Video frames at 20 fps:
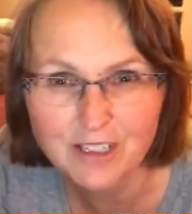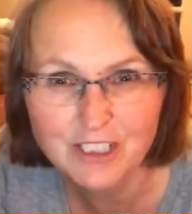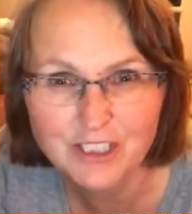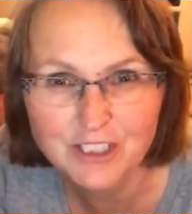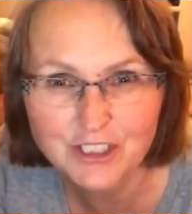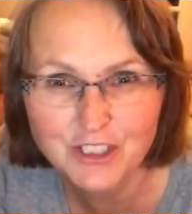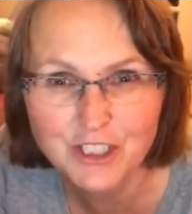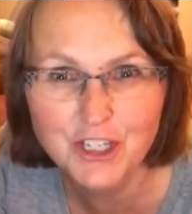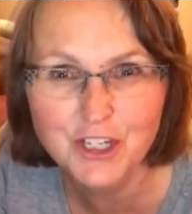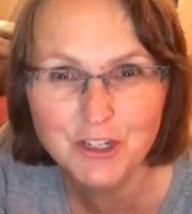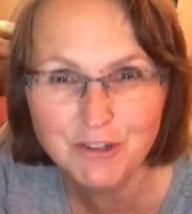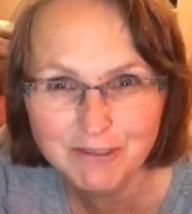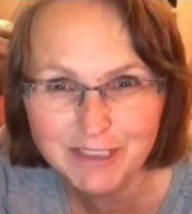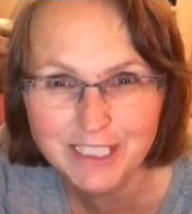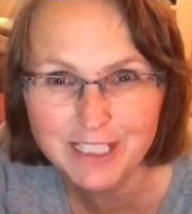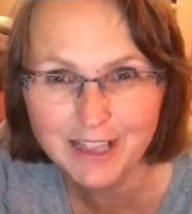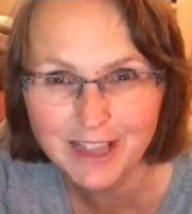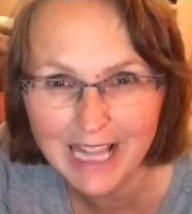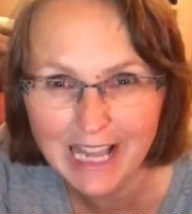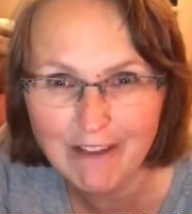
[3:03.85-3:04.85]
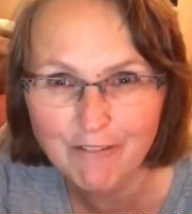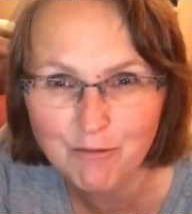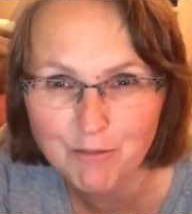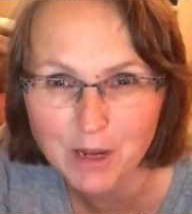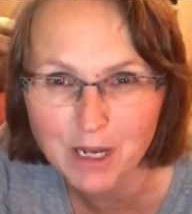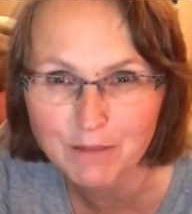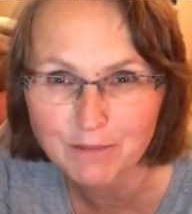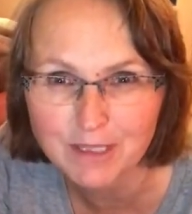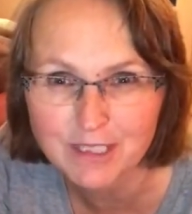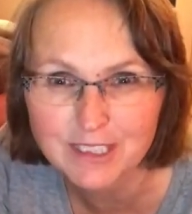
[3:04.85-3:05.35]
Do you still have
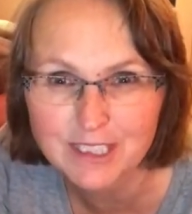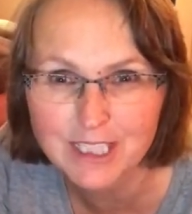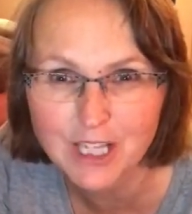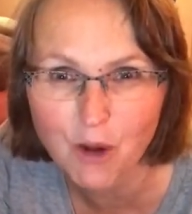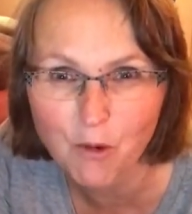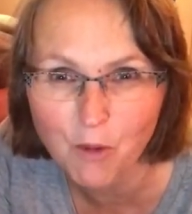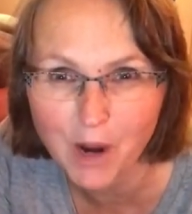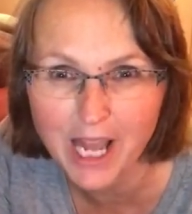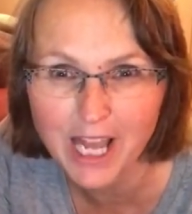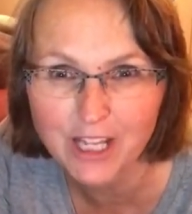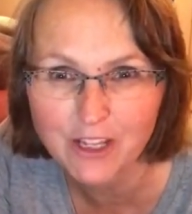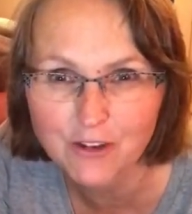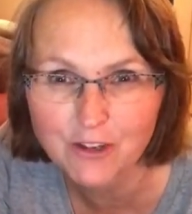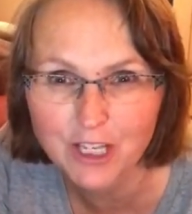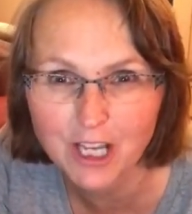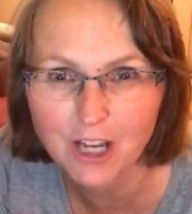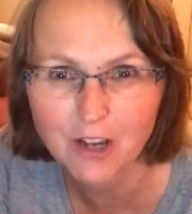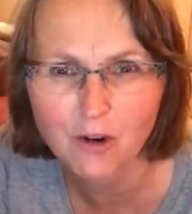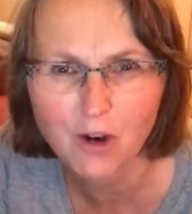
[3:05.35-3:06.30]
moments where you go,